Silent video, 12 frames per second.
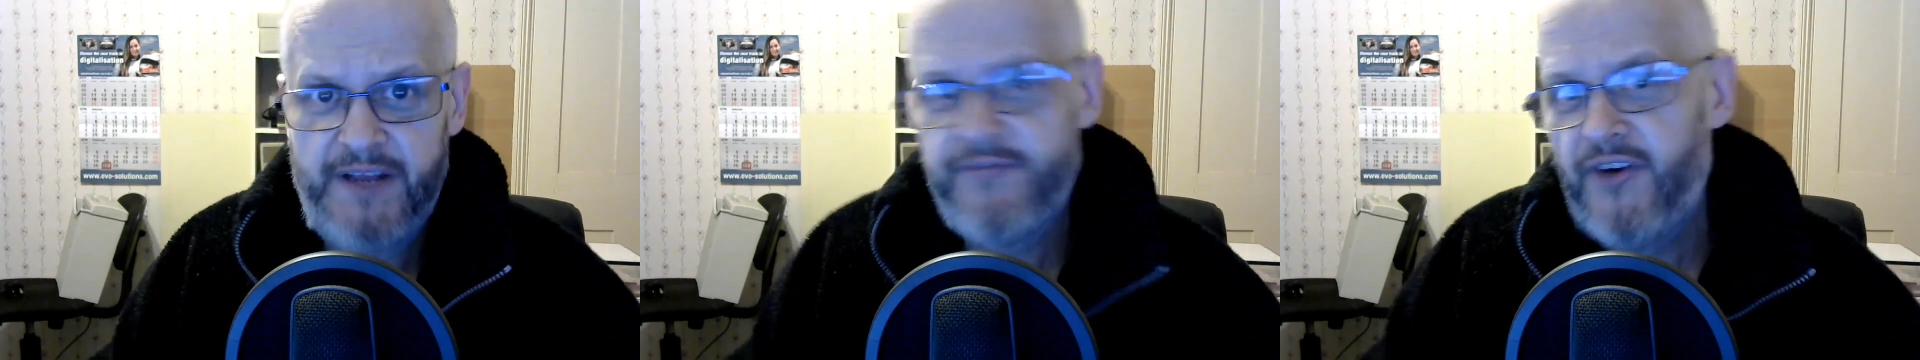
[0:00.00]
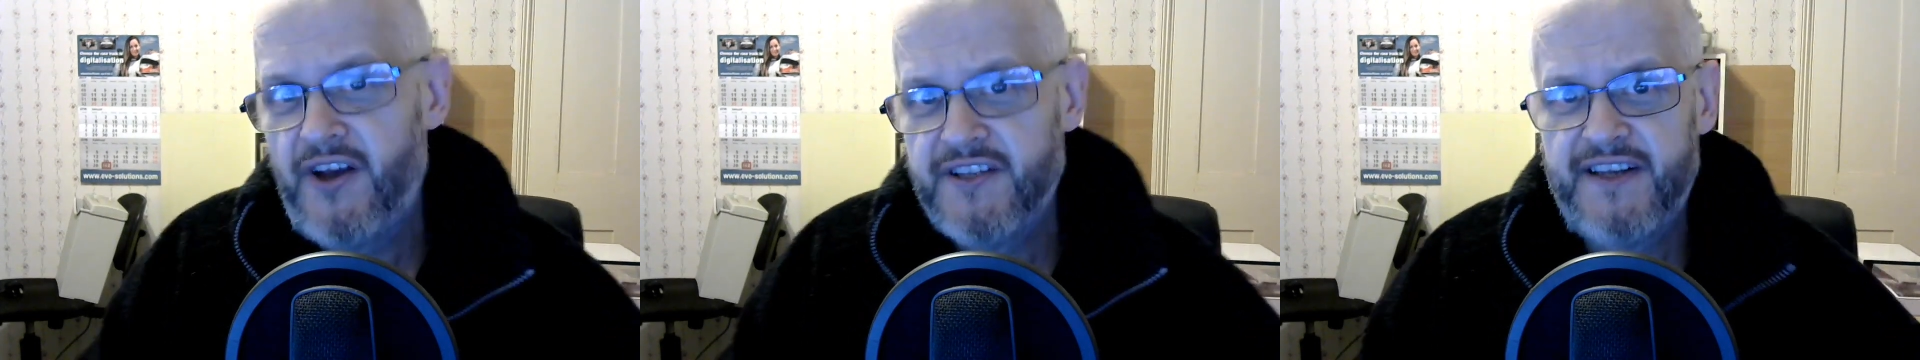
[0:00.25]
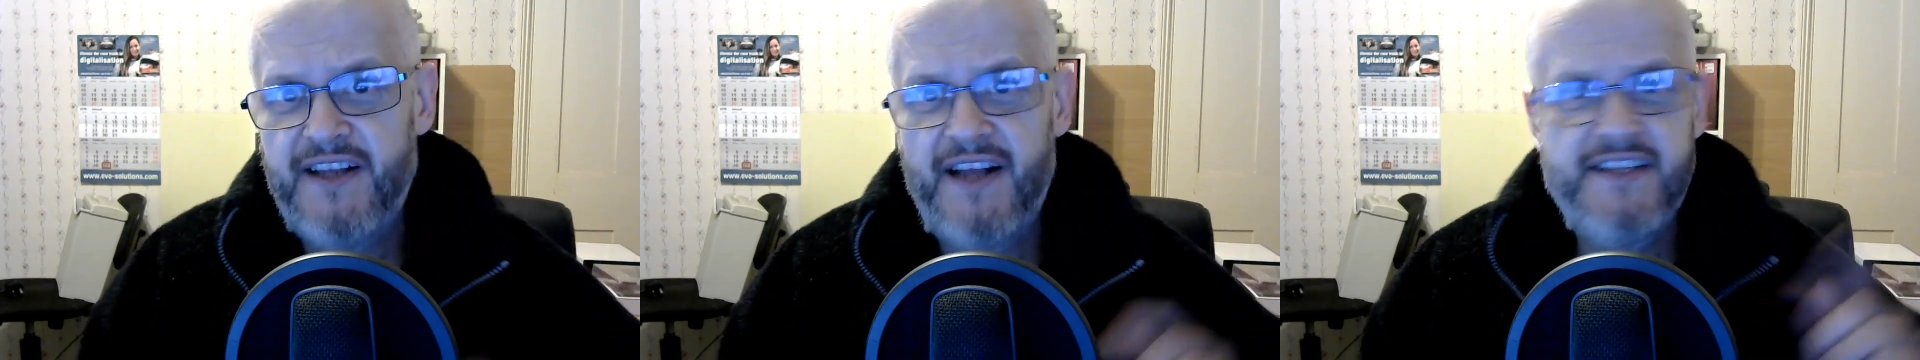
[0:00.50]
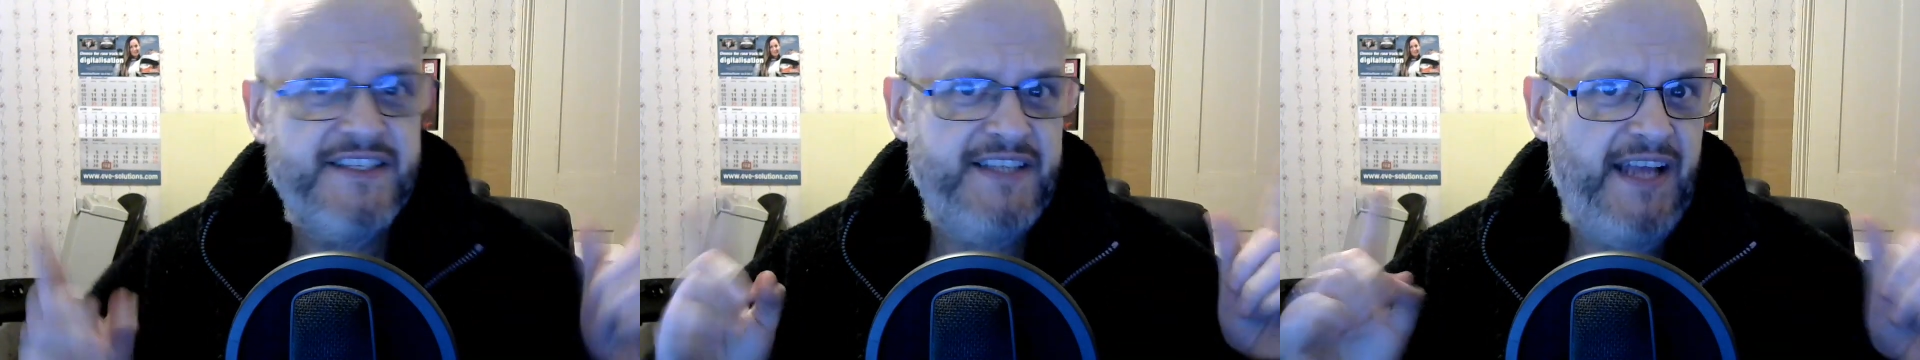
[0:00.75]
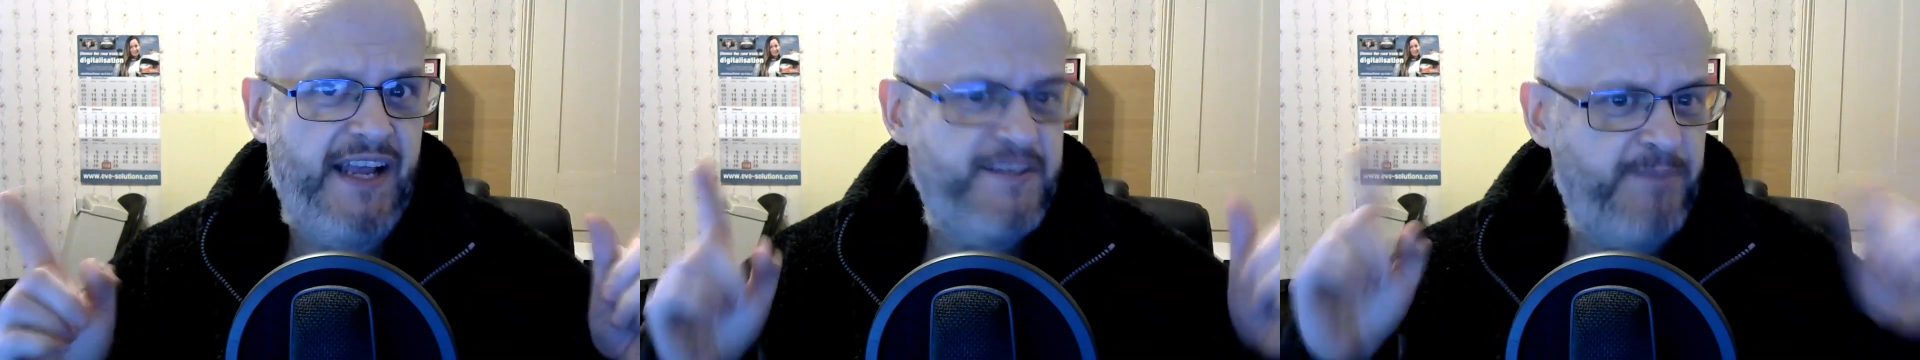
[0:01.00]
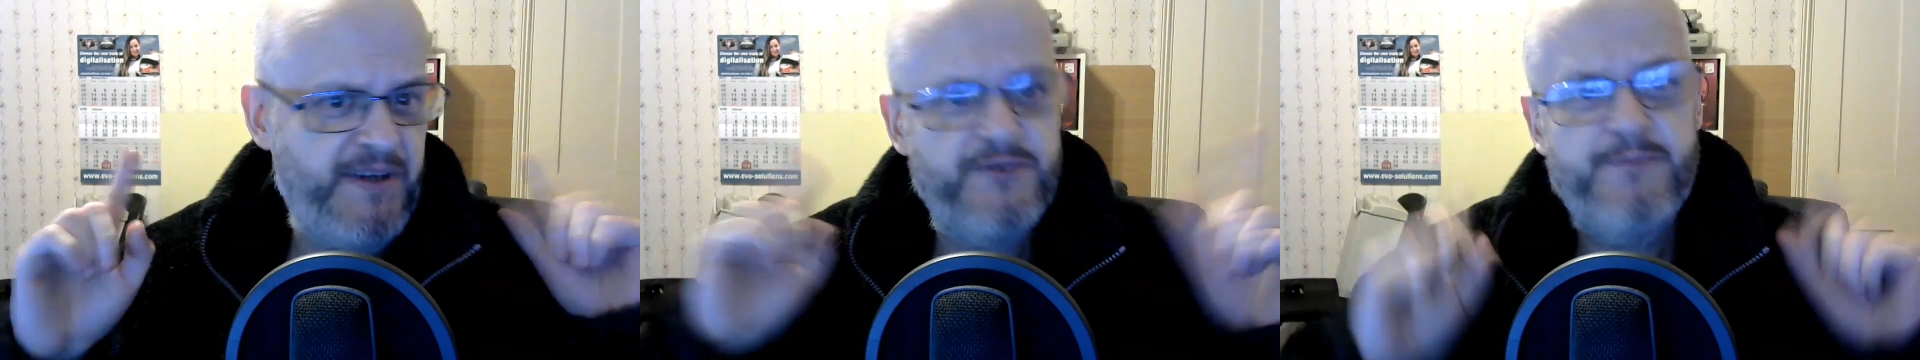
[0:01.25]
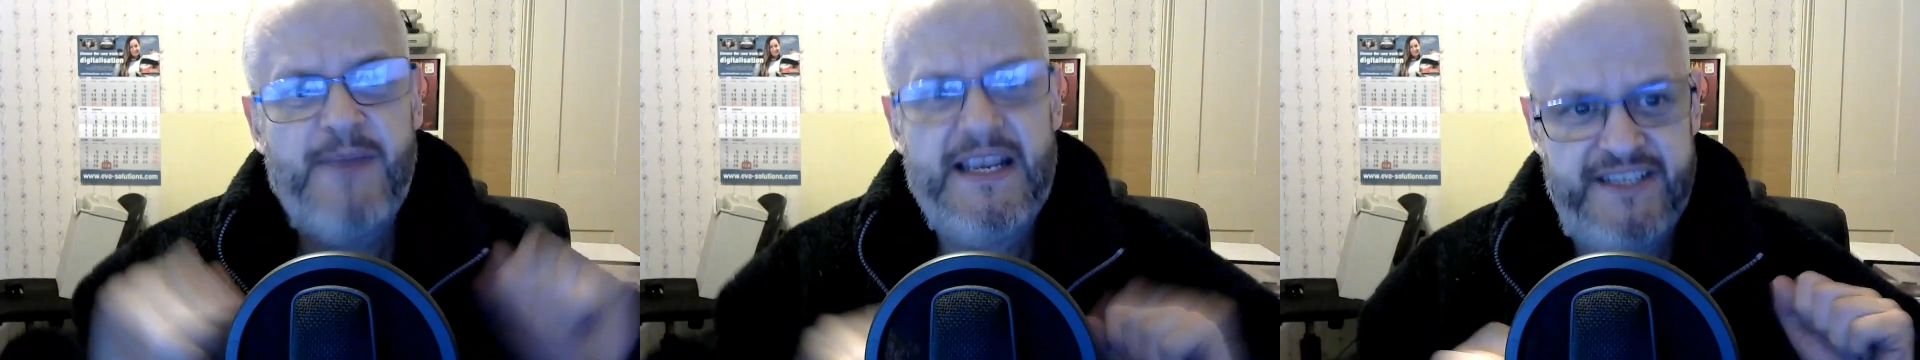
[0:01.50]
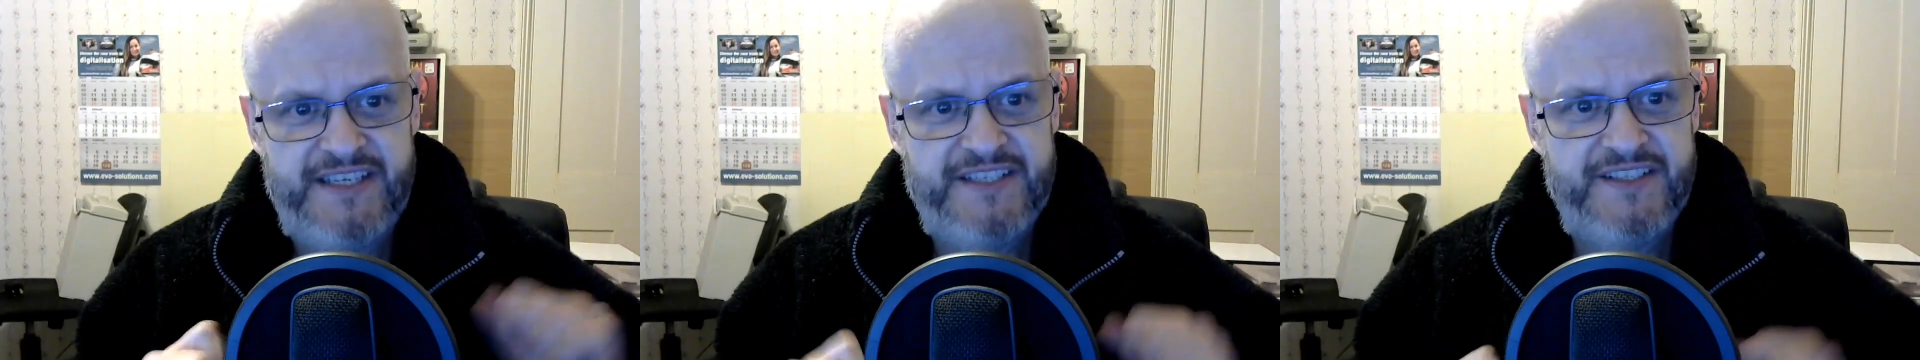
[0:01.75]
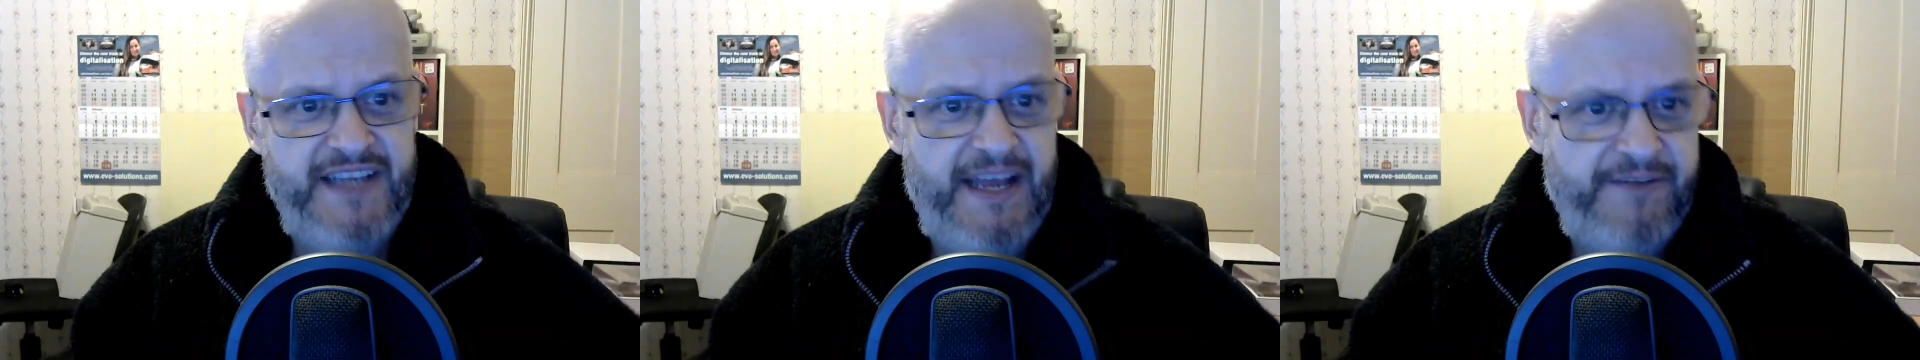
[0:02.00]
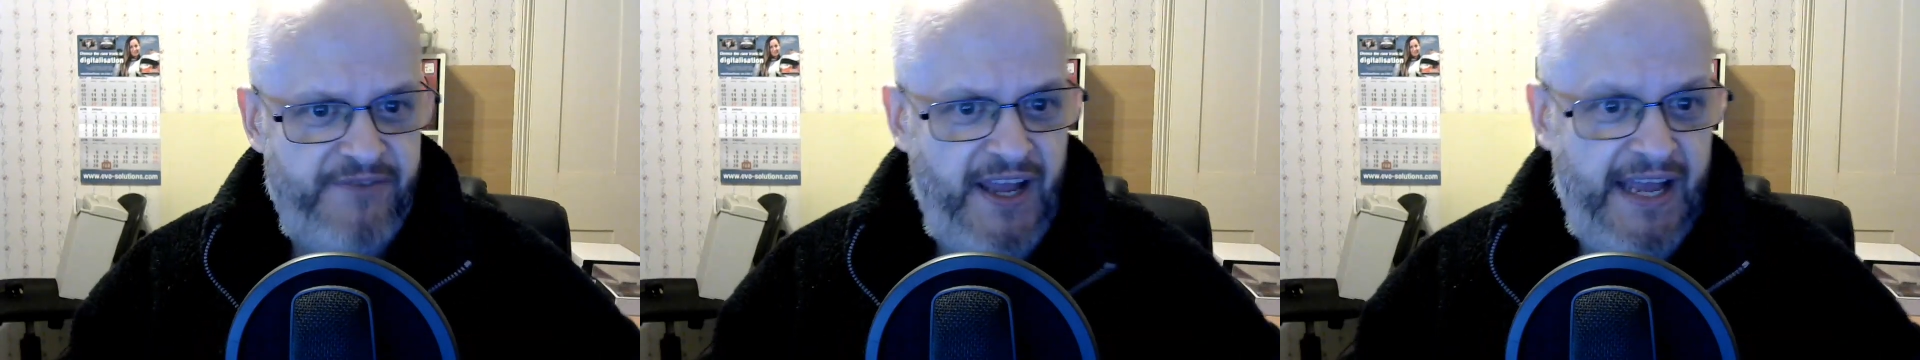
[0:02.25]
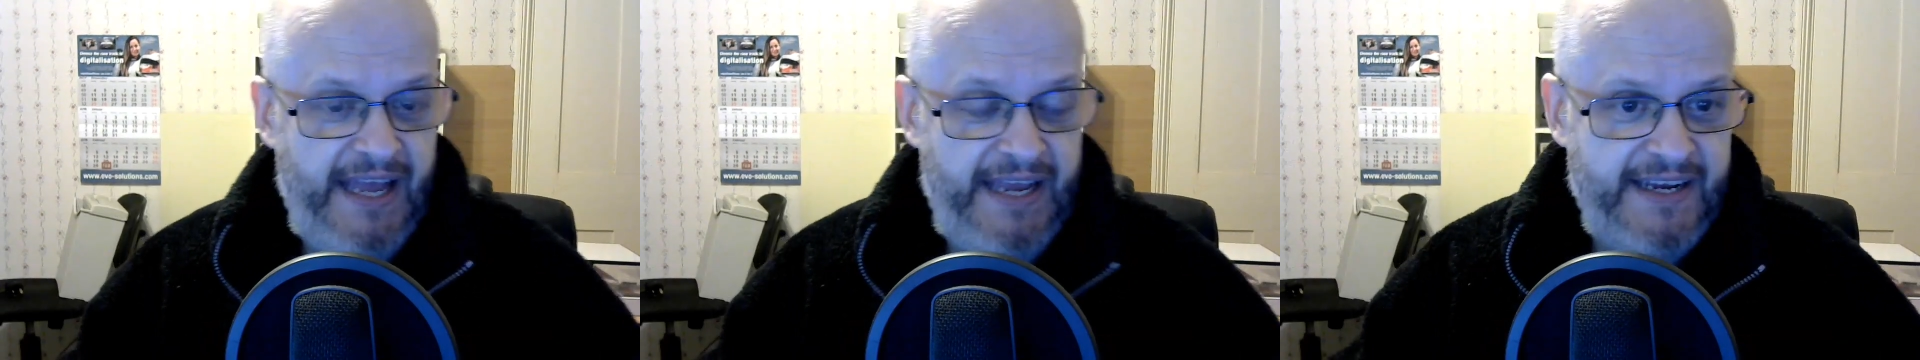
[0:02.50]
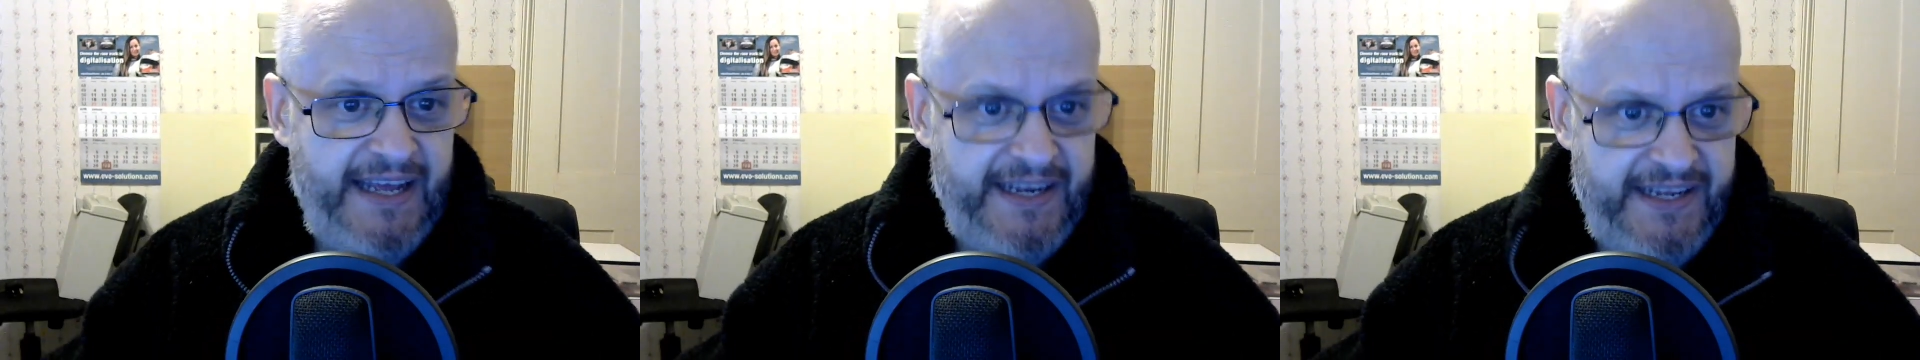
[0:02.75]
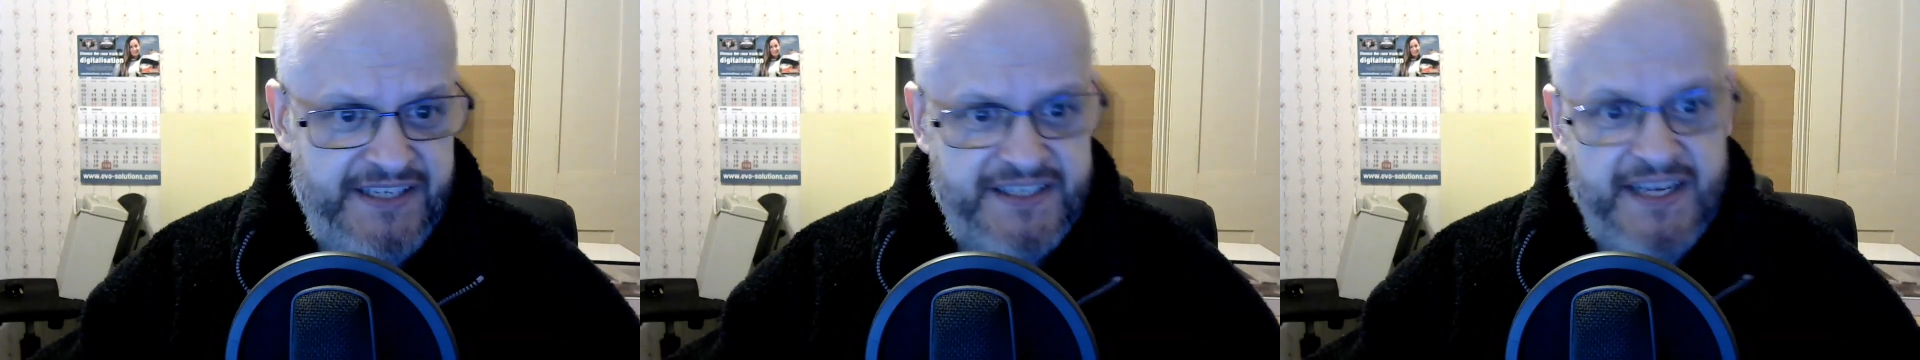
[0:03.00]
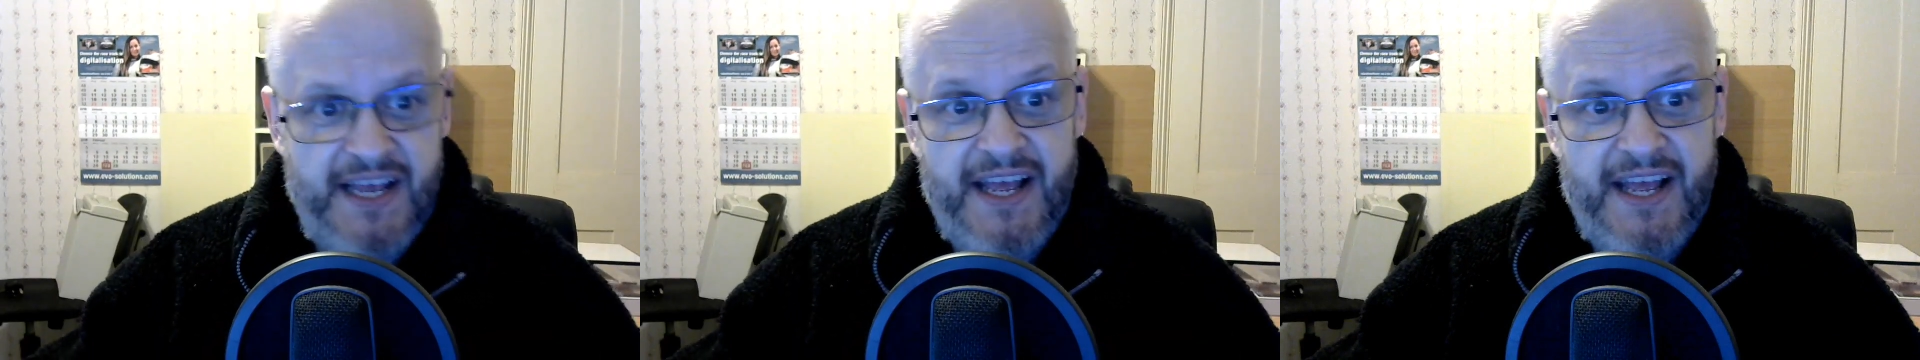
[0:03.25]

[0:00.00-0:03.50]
And first, I'd like to say a special message to the FIA, and that is,